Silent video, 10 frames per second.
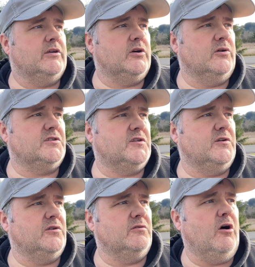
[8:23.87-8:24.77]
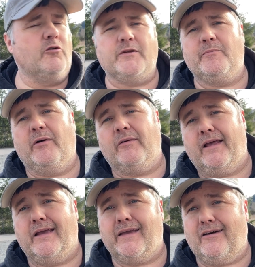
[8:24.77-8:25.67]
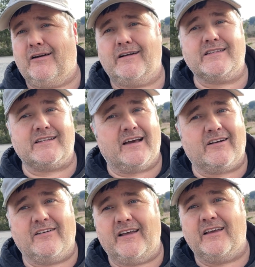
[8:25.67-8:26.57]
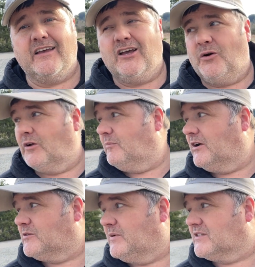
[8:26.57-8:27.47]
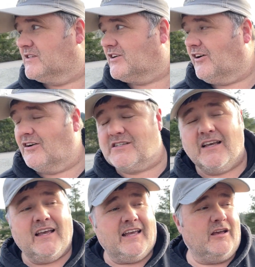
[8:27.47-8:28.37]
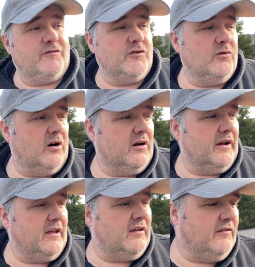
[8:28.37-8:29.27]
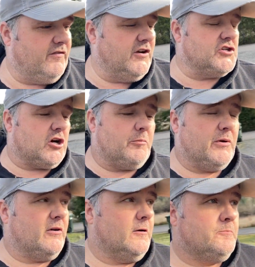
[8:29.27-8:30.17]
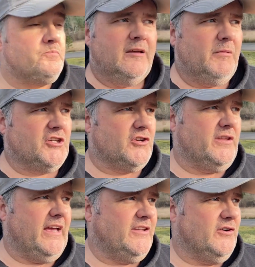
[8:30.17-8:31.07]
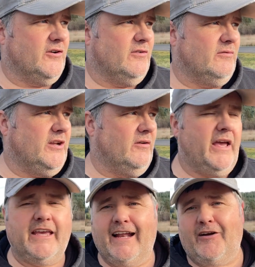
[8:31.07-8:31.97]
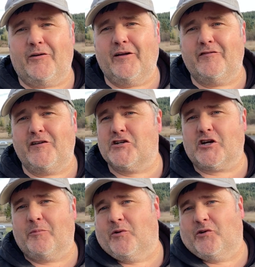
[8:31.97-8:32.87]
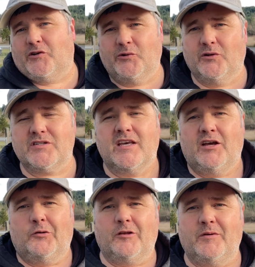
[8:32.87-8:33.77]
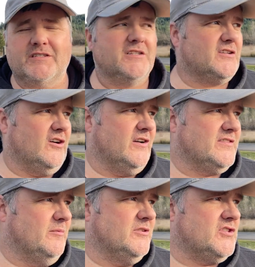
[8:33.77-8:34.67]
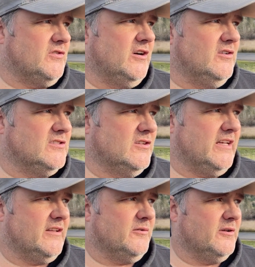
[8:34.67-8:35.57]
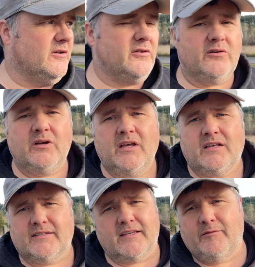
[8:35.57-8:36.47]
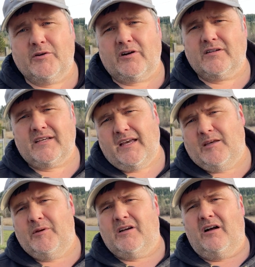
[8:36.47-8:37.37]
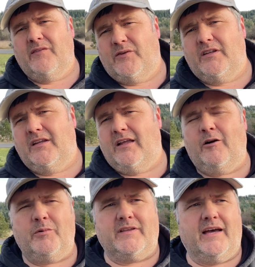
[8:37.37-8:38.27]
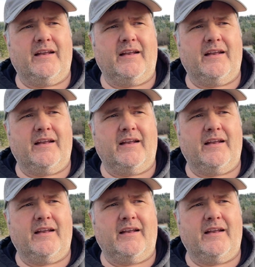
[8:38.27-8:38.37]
Go to Home Depot and hang out on a Saturday with a bunch of business cards. If you are a finish carpenter, make sure that you're, you know, hanging out around the finish carpentry tools with a business card. If someone struggles, looks like they're going to do, say, give me your card. Say, hey, give me a call if you need any help with that.